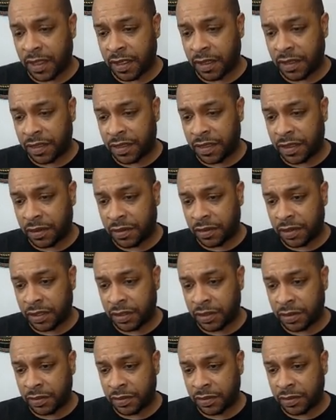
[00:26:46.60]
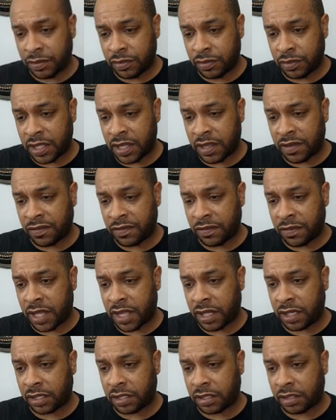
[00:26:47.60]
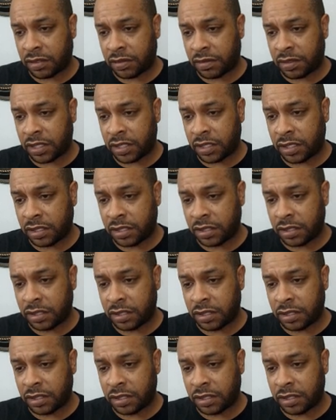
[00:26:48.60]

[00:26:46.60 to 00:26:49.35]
Ethereum. We have Matic already,